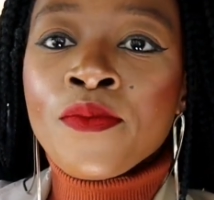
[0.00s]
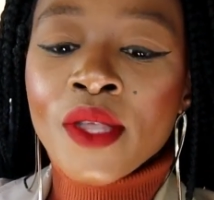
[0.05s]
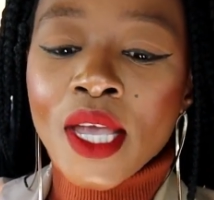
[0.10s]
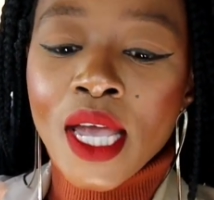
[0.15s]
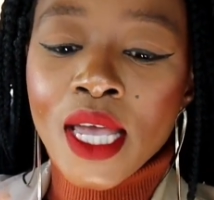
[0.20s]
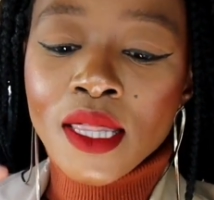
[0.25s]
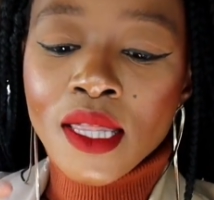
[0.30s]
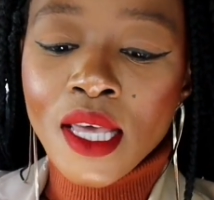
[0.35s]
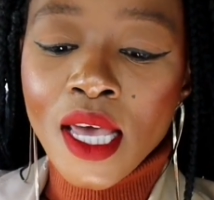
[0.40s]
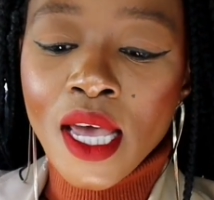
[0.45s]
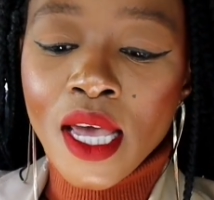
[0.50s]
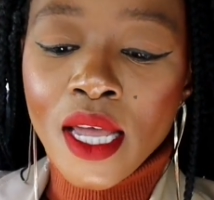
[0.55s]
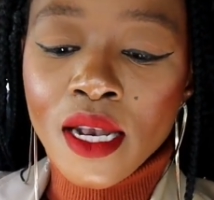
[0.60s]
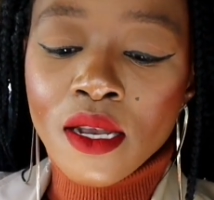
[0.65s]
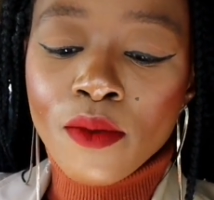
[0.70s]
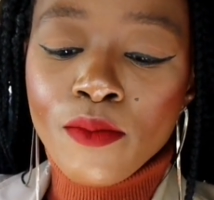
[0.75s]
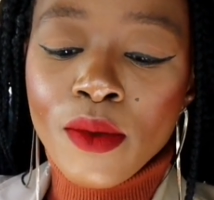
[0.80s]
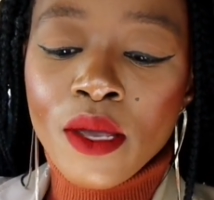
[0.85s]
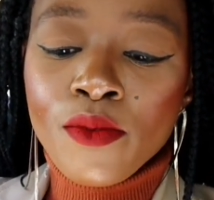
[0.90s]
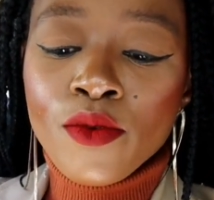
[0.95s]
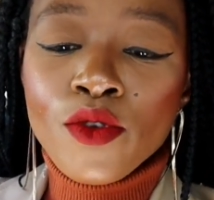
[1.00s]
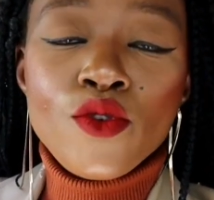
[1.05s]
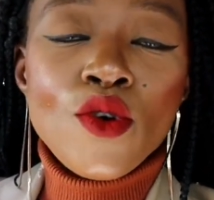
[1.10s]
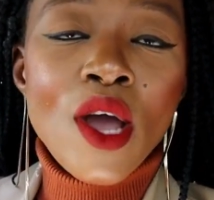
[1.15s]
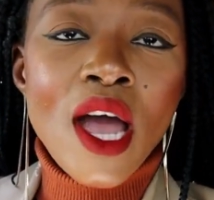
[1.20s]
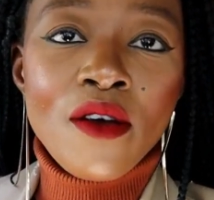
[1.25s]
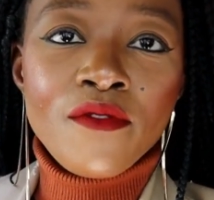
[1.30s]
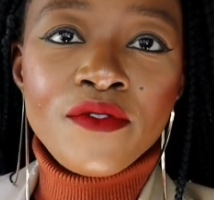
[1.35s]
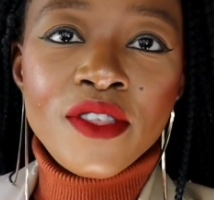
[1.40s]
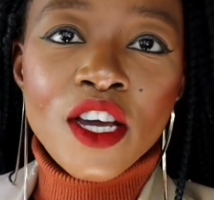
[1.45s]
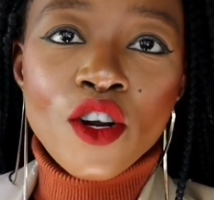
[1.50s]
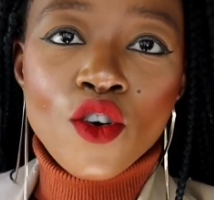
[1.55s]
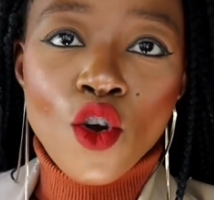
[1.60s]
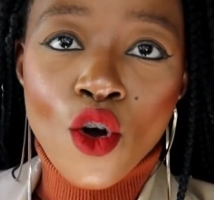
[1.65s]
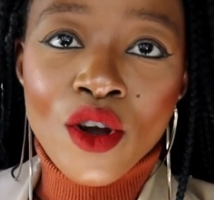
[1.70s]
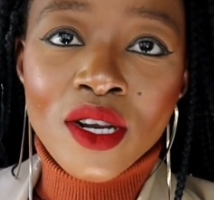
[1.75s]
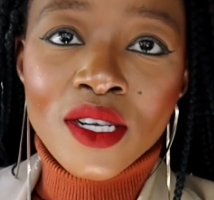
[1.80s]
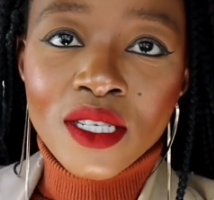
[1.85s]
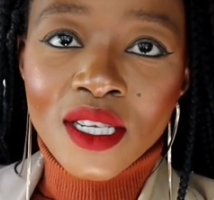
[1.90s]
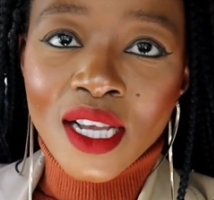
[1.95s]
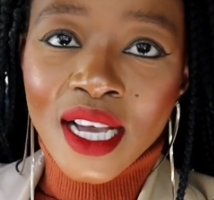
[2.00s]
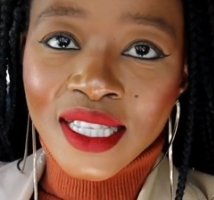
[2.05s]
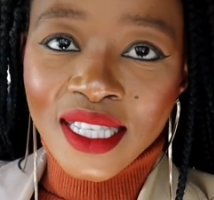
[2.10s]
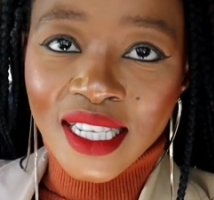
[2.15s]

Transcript: And then maybe you have the wrong